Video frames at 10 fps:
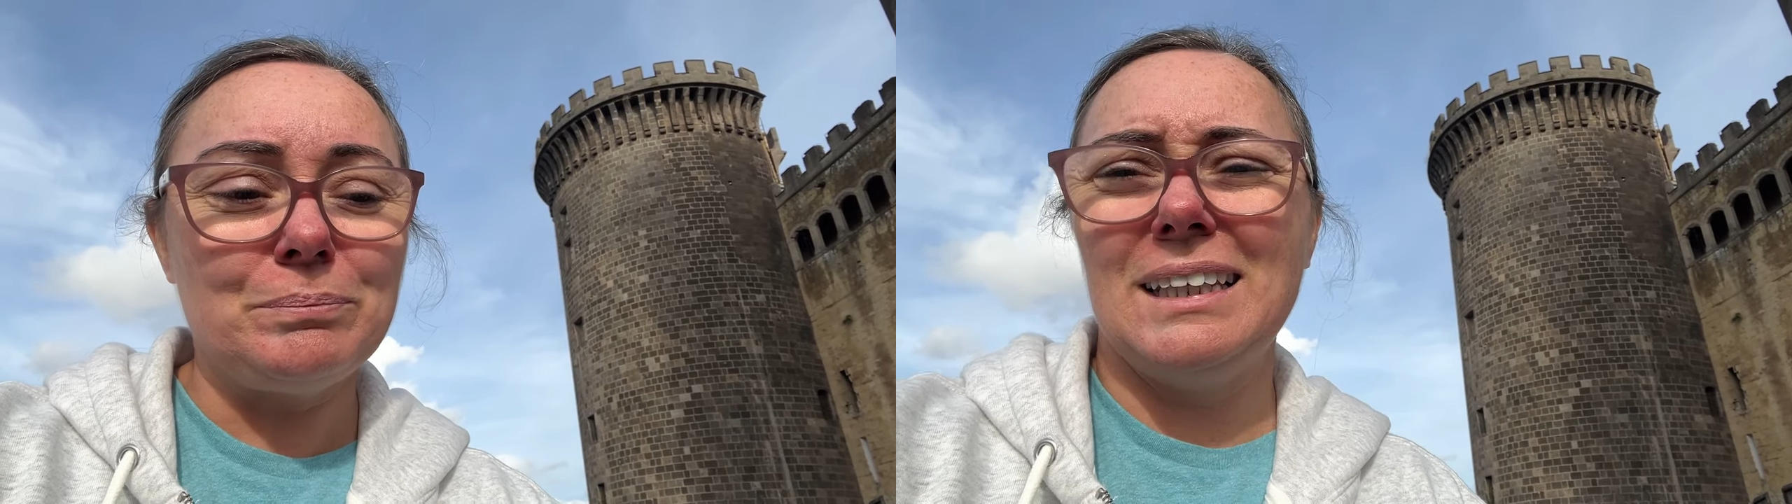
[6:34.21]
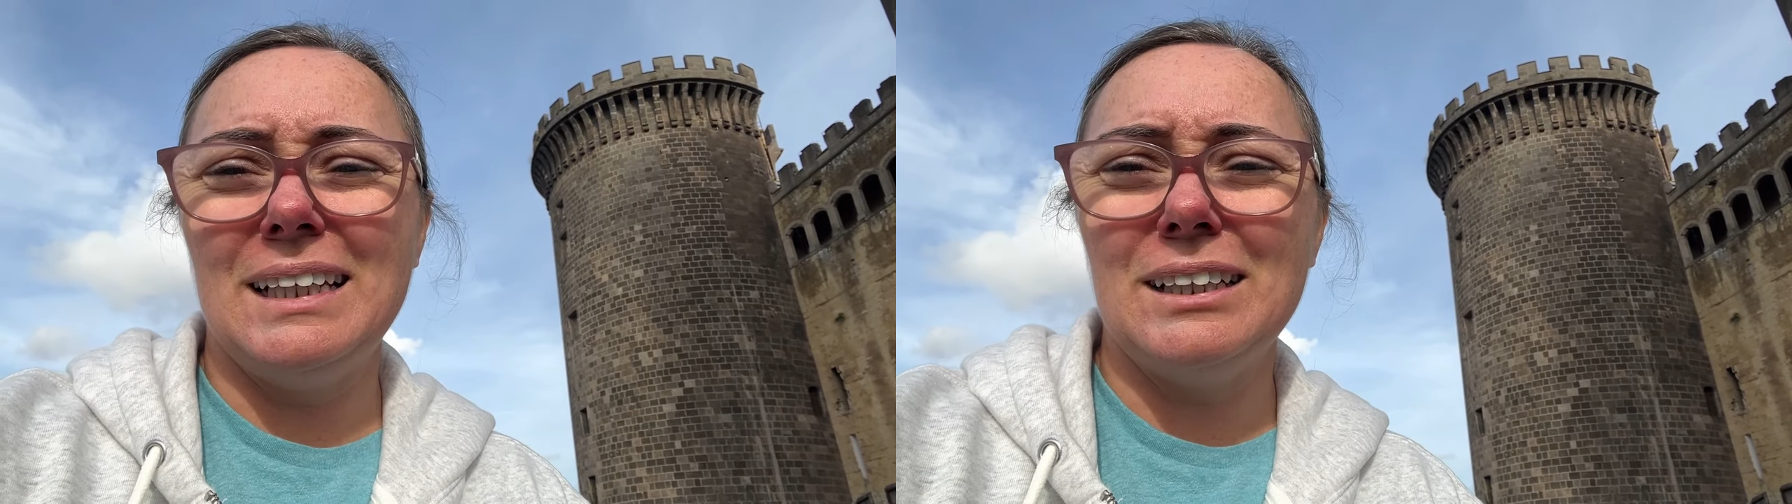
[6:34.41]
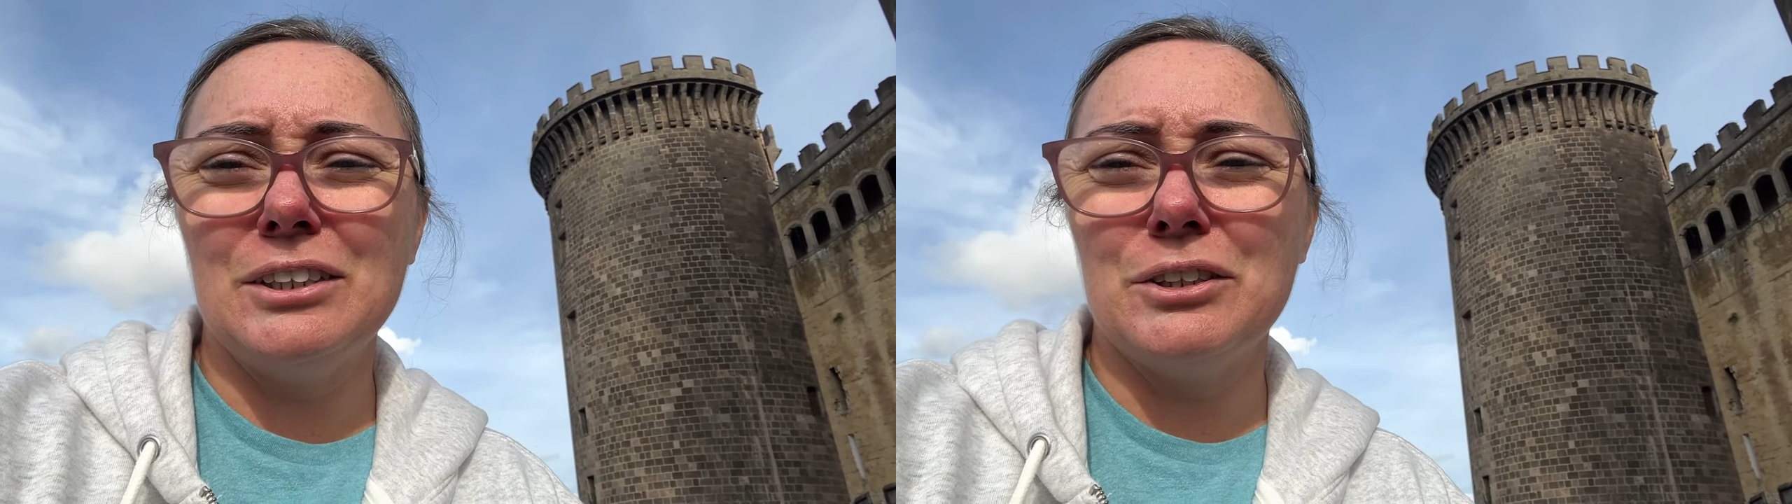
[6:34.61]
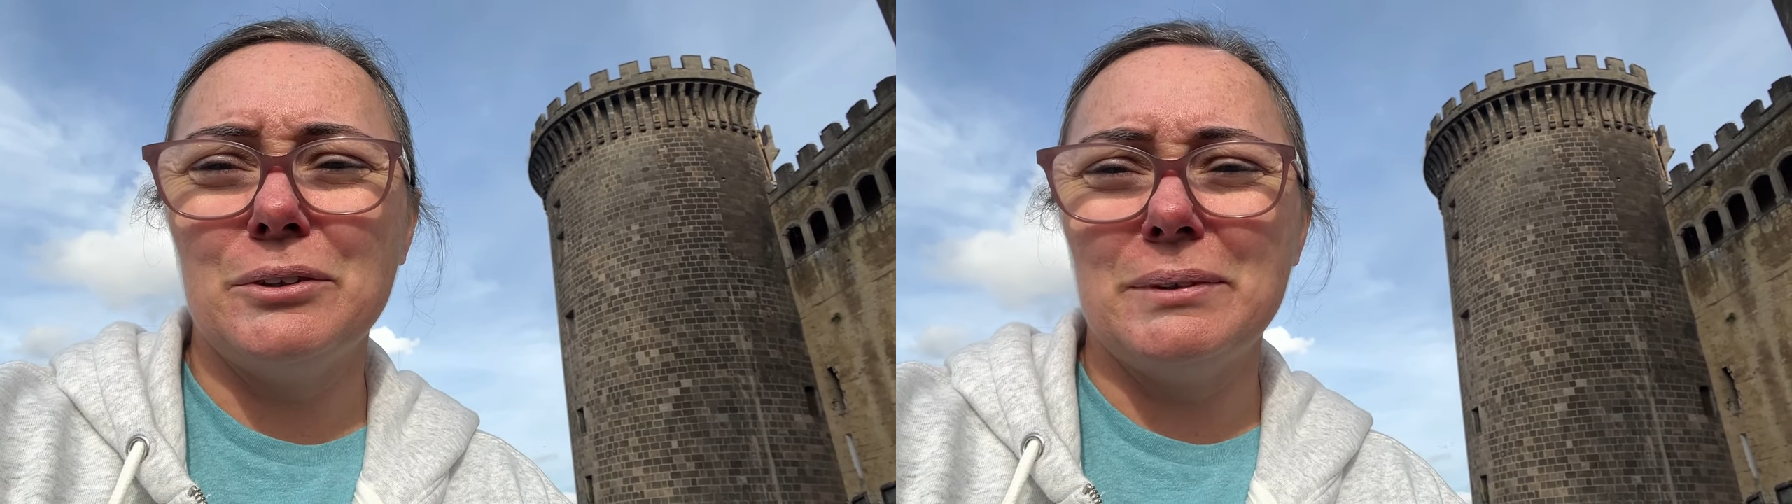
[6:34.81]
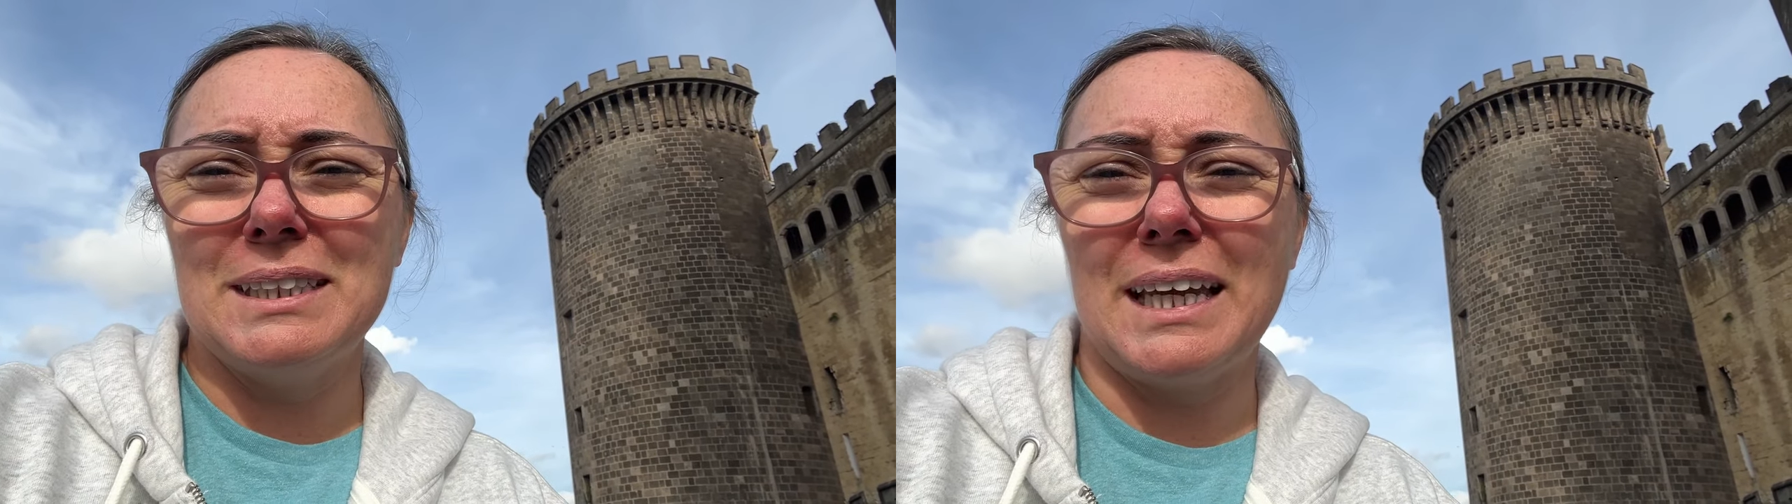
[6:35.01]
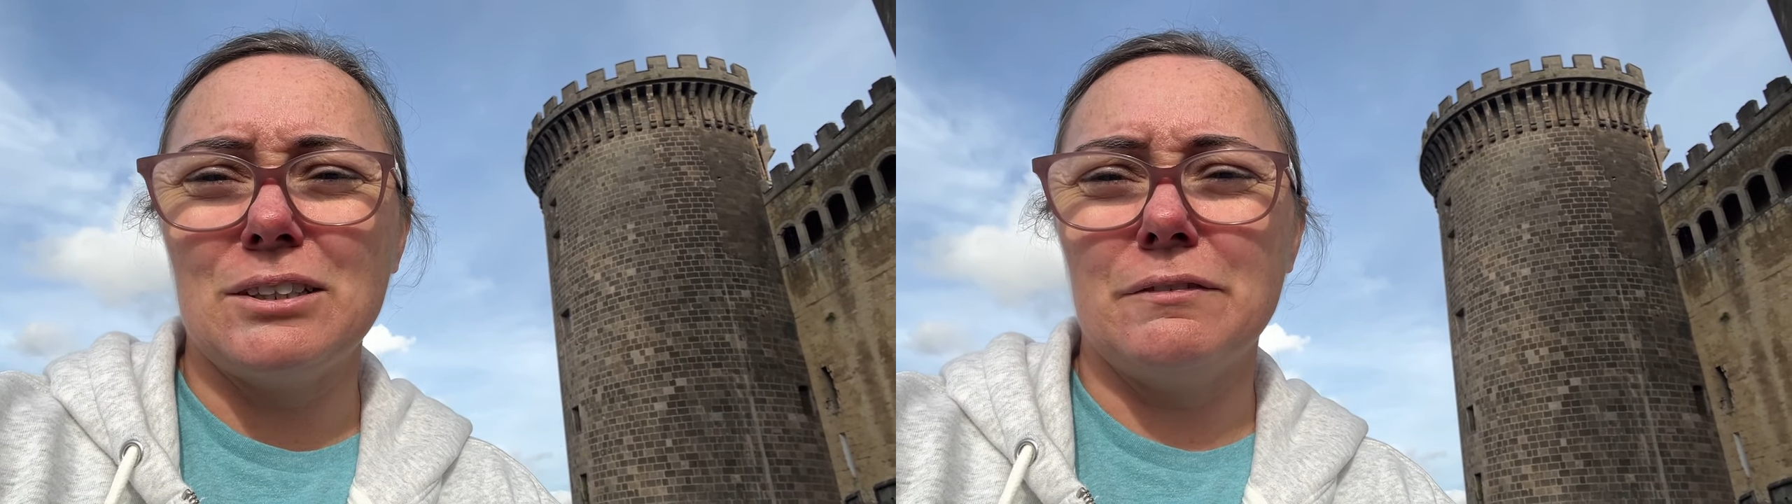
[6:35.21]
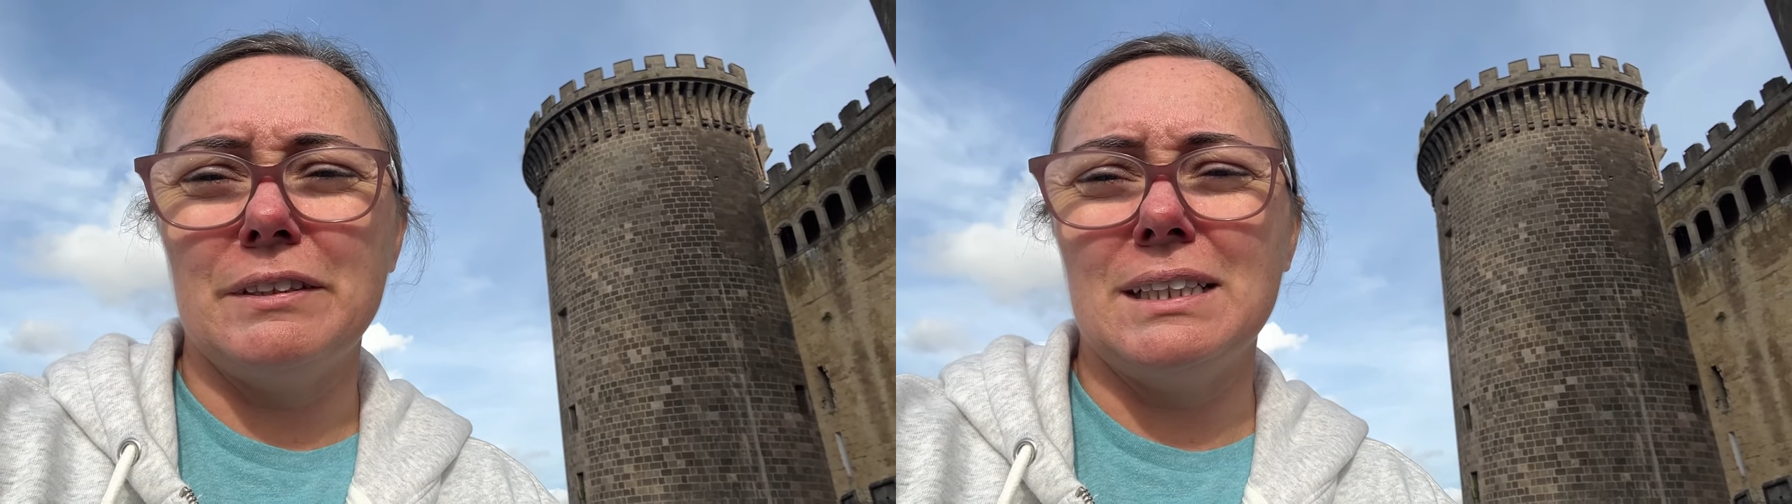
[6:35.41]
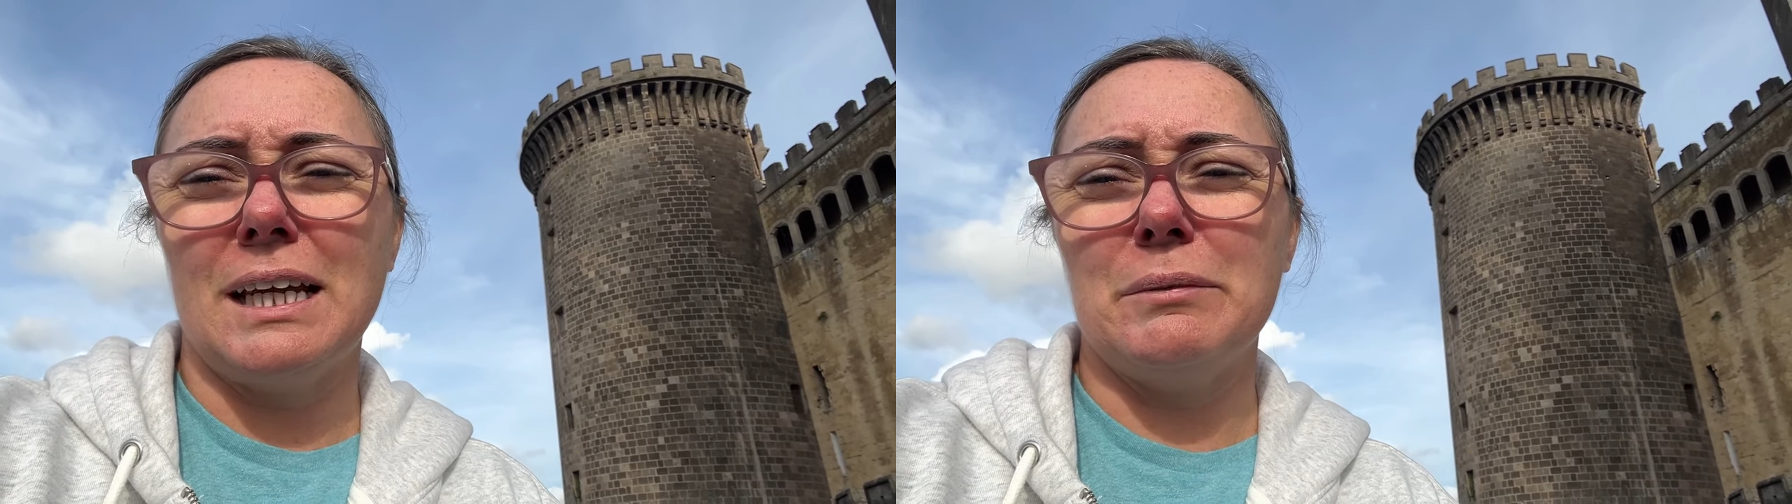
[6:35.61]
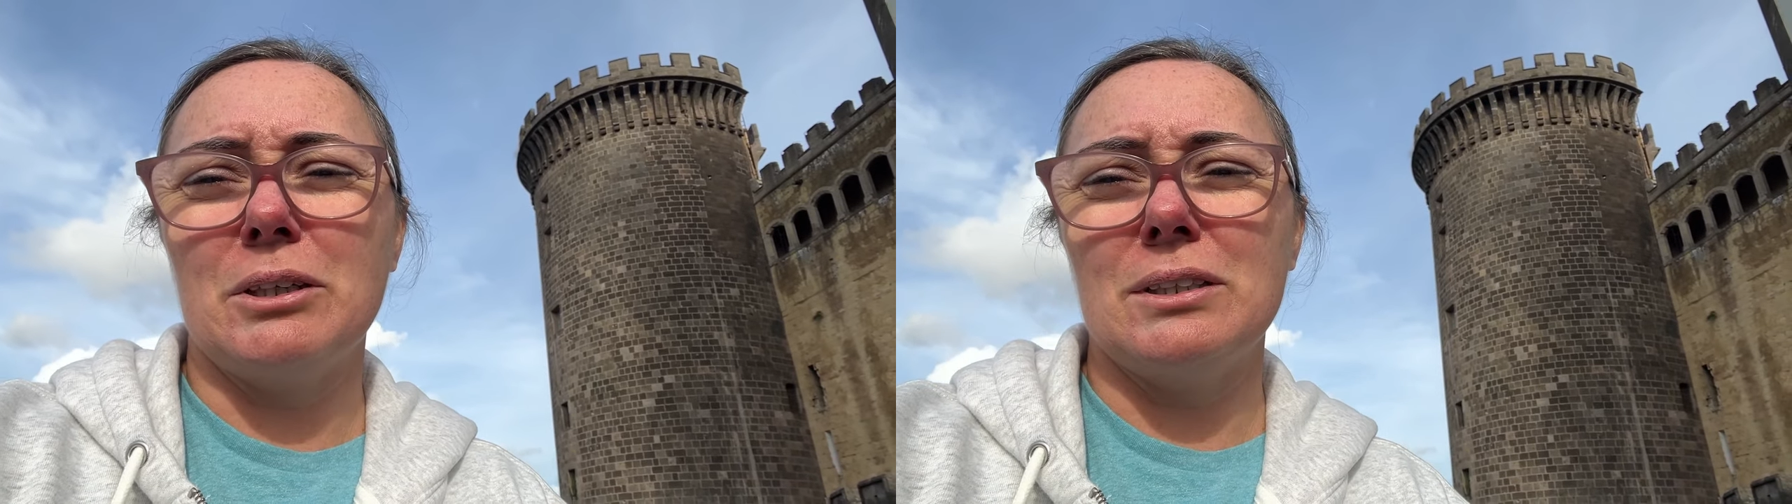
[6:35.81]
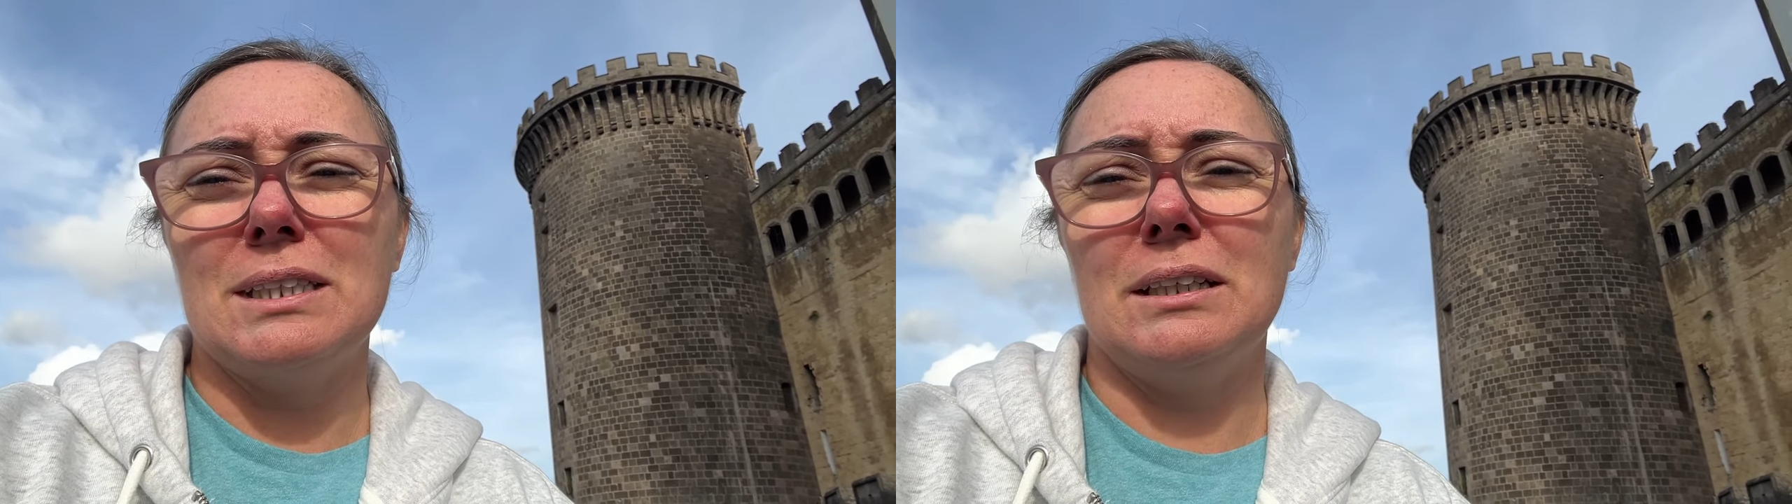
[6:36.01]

the English tour was cancelled for today because